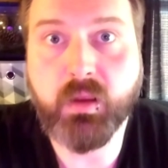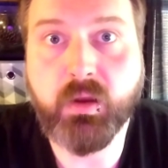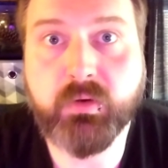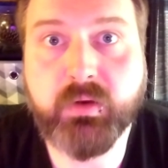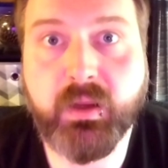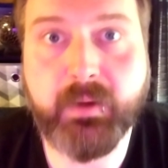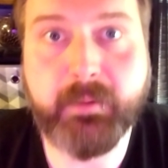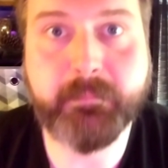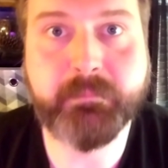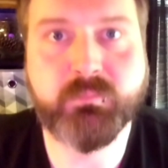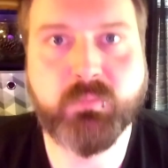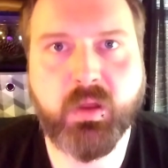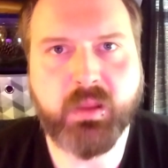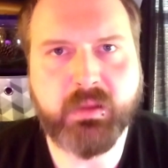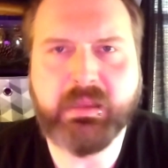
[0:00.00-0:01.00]
Okay.
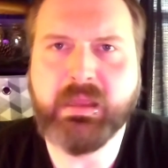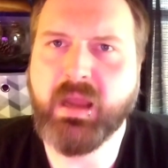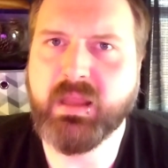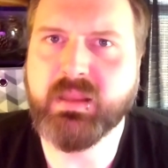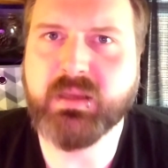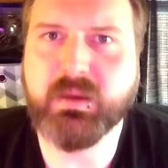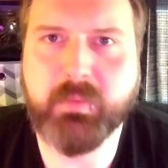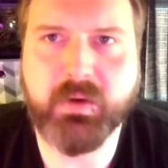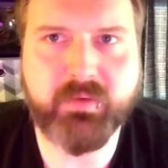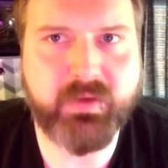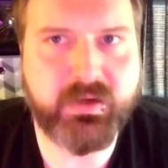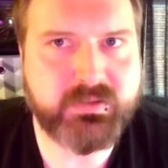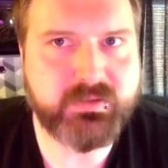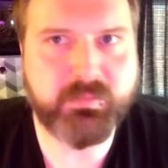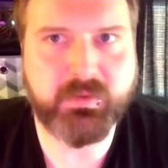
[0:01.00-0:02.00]
I think I might have
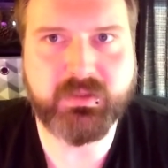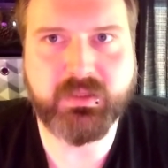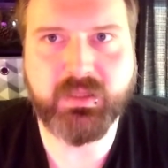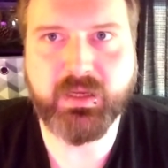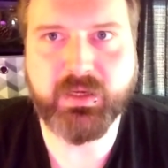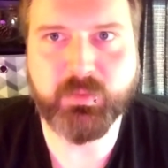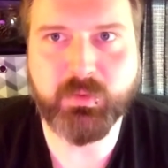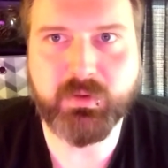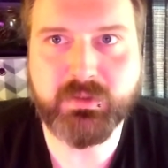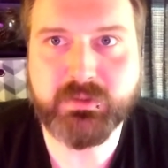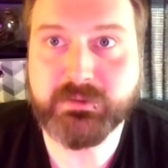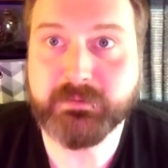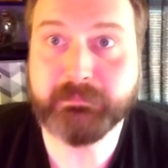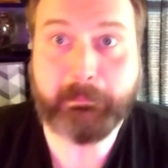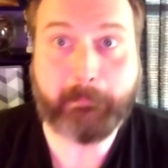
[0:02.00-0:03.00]
actually made the lighting
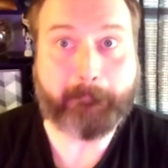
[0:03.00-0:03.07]
worse.